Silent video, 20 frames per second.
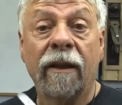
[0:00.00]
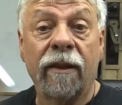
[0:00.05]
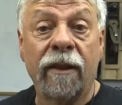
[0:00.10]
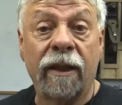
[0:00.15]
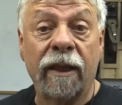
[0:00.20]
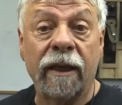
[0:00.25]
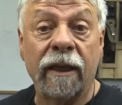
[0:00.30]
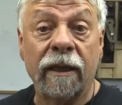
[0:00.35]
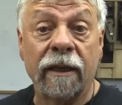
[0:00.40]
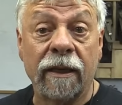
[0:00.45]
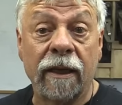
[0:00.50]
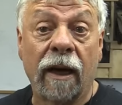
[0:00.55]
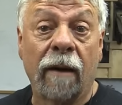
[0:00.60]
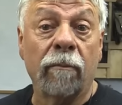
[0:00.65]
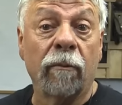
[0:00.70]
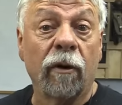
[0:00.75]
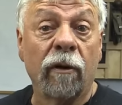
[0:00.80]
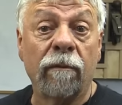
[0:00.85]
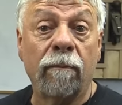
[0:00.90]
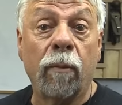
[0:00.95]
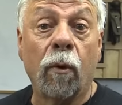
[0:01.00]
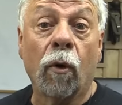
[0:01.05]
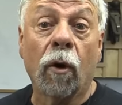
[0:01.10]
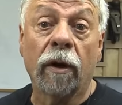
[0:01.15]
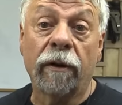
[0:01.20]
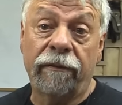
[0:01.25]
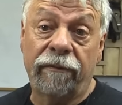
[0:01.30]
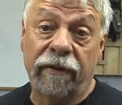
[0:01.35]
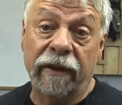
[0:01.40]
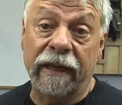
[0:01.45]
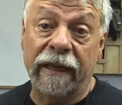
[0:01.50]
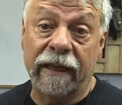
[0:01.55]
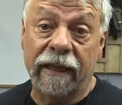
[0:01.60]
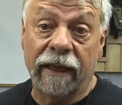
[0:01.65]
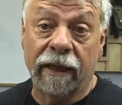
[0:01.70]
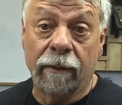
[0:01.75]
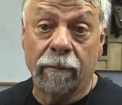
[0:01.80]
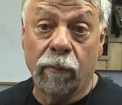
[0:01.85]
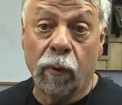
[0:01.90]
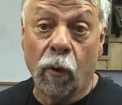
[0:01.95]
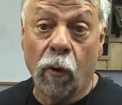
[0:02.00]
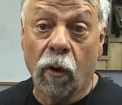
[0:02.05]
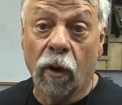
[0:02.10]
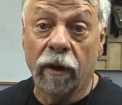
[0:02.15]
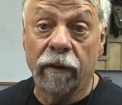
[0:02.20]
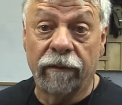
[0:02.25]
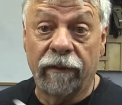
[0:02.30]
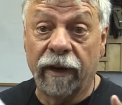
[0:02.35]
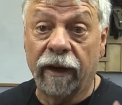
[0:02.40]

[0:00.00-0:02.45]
the number of board feet in a board.